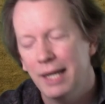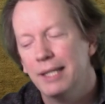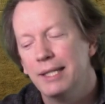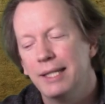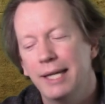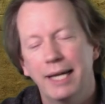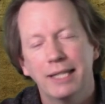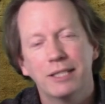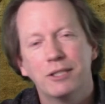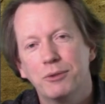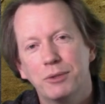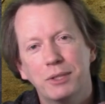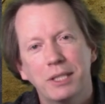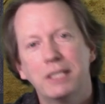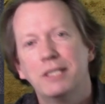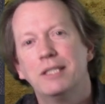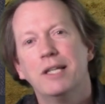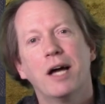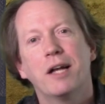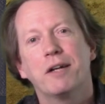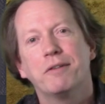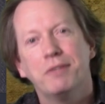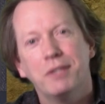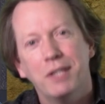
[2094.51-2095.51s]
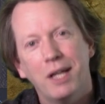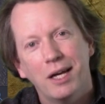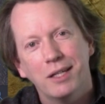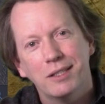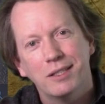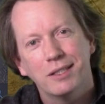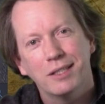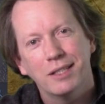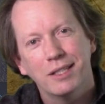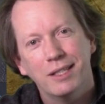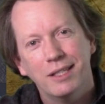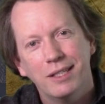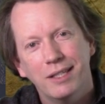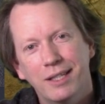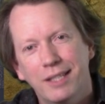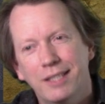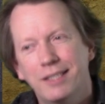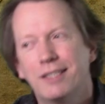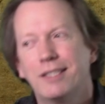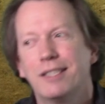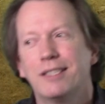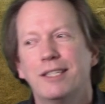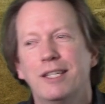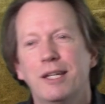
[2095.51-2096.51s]
The answer is it's not a velocity.
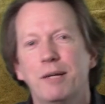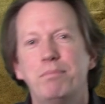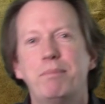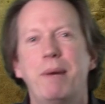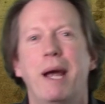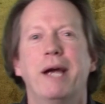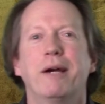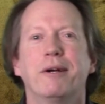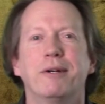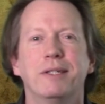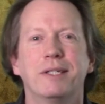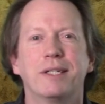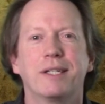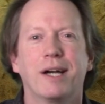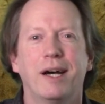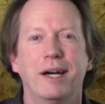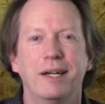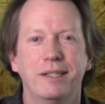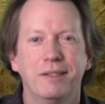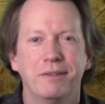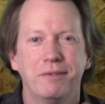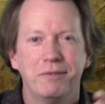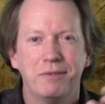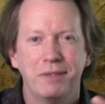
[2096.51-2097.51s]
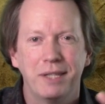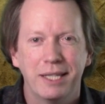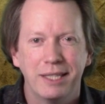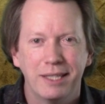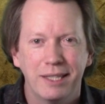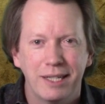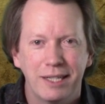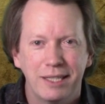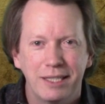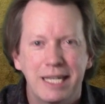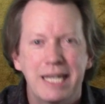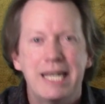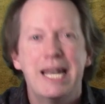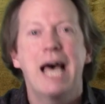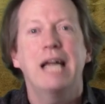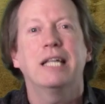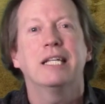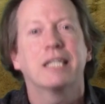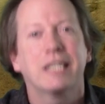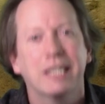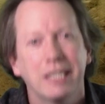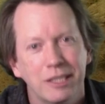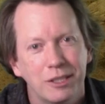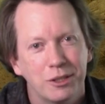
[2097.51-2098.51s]
It's just an apparent kind of thing that is
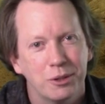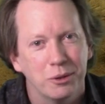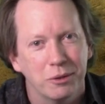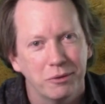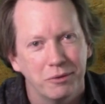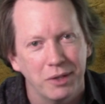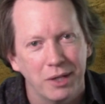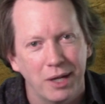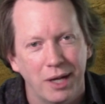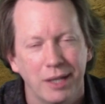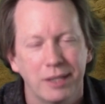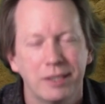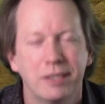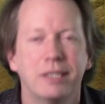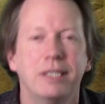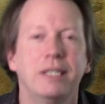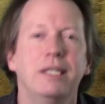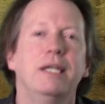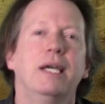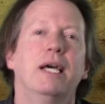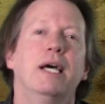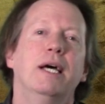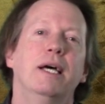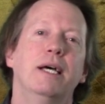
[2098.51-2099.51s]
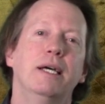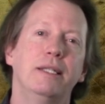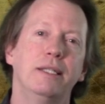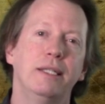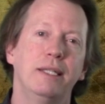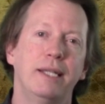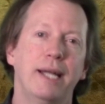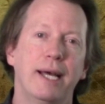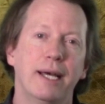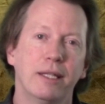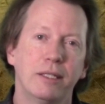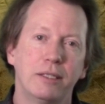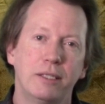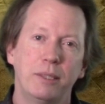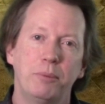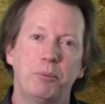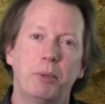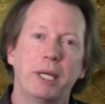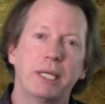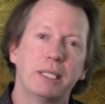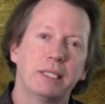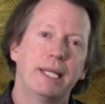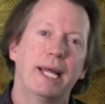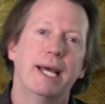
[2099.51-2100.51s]
analogous to a velocity, and the analogy
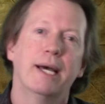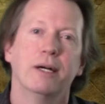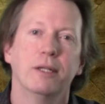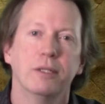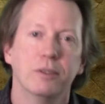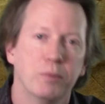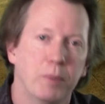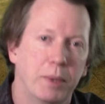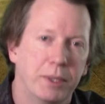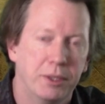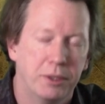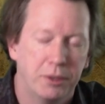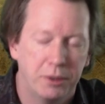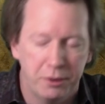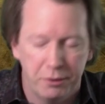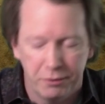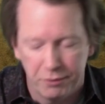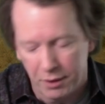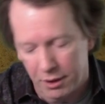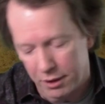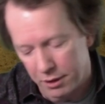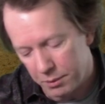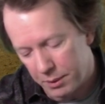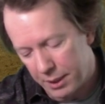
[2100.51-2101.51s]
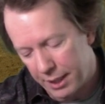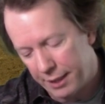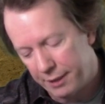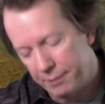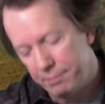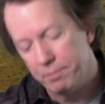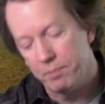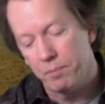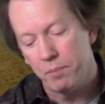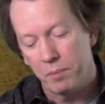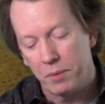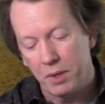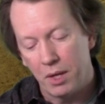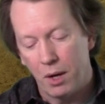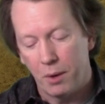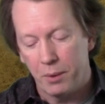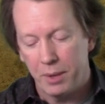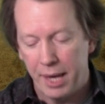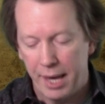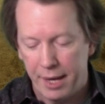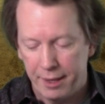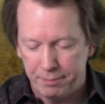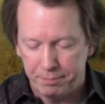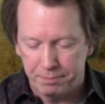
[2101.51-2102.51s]
breaks down when you're too far away.
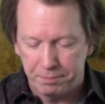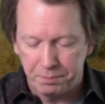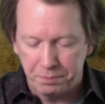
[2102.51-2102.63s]
Okay.